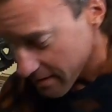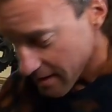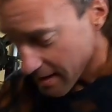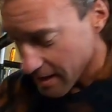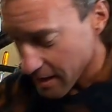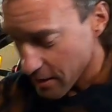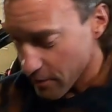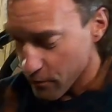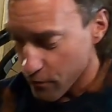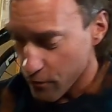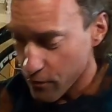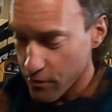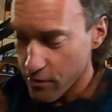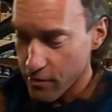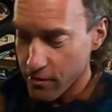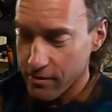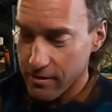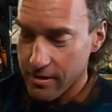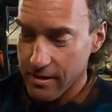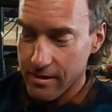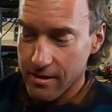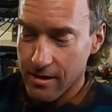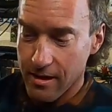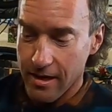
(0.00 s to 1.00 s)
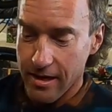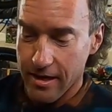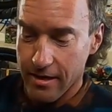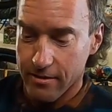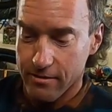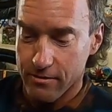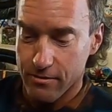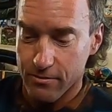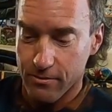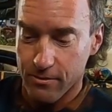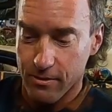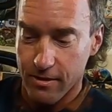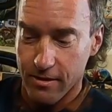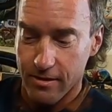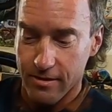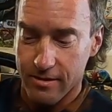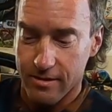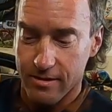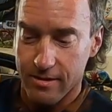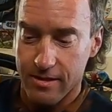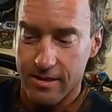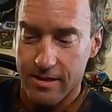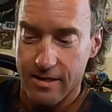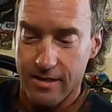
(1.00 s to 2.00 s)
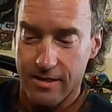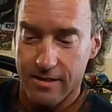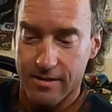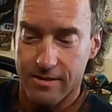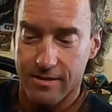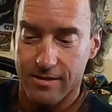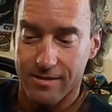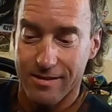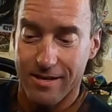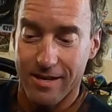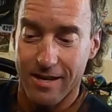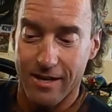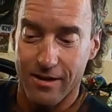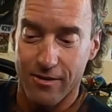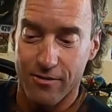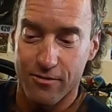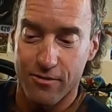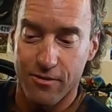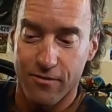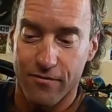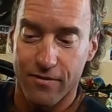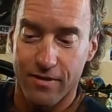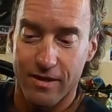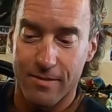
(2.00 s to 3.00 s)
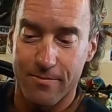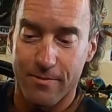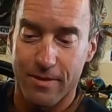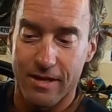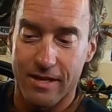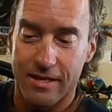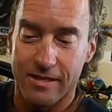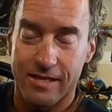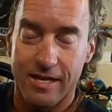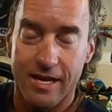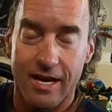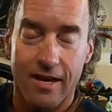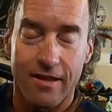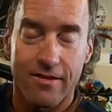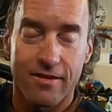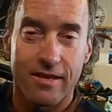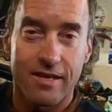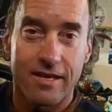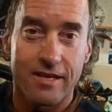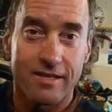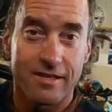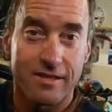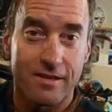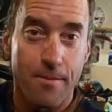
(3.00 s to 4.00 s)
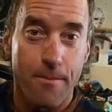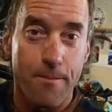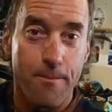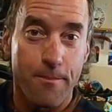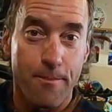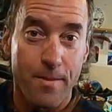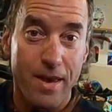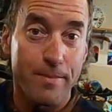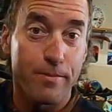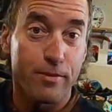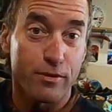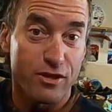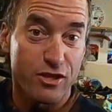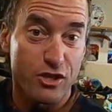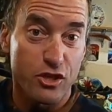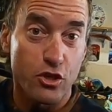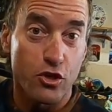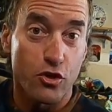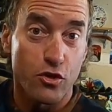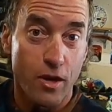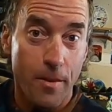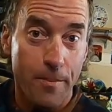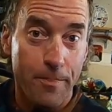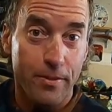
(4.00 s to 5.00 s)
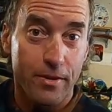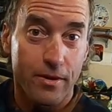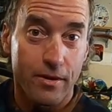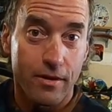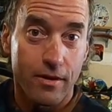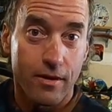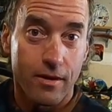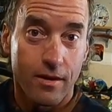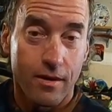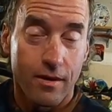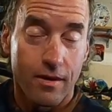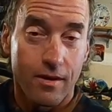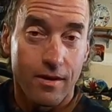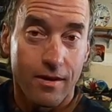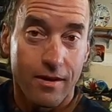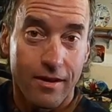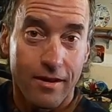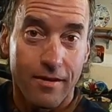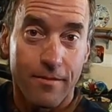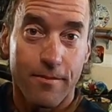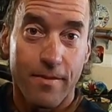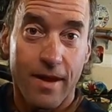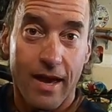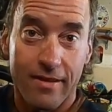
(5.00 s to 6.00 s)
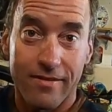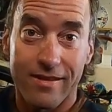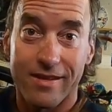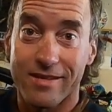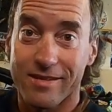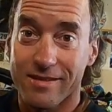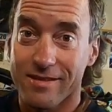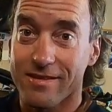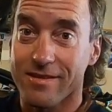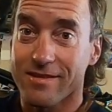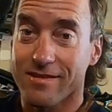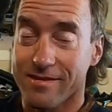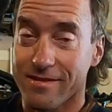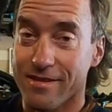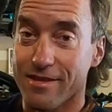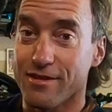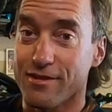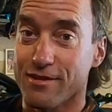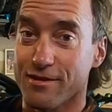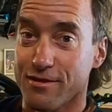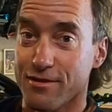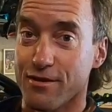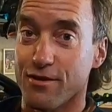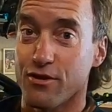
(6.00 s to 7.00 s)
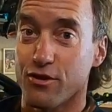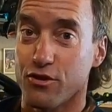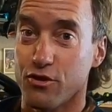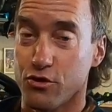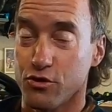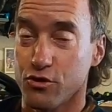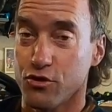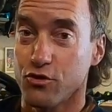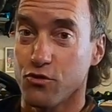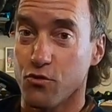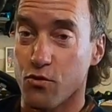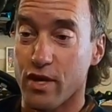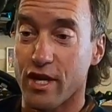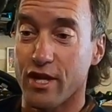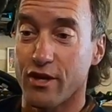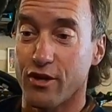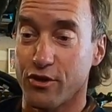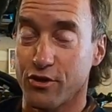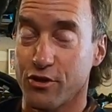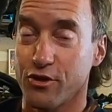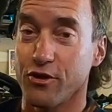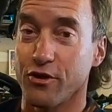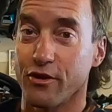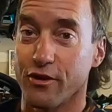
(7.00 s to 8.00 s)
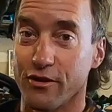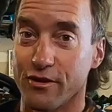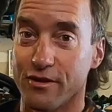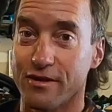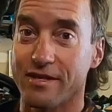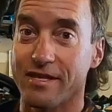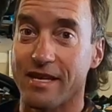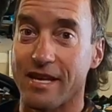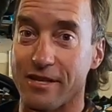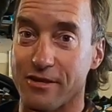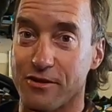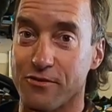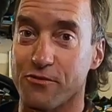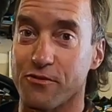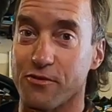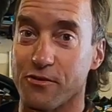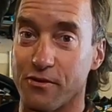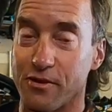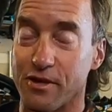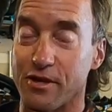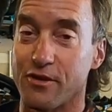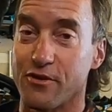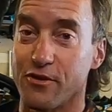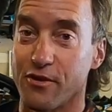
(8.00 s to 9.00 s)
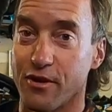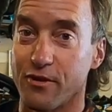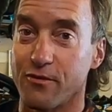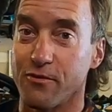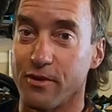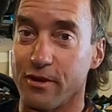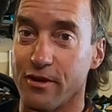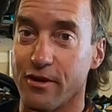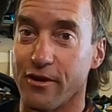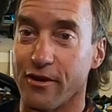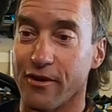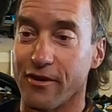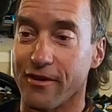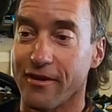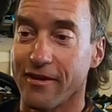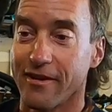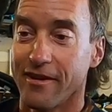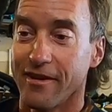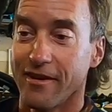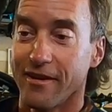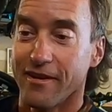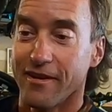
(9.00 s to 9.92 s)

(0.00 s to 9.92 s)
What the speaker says: that I really liked was these, I don't know if anybody's had these, the maple syrup. Man, this sweet sugar tastes really good when you're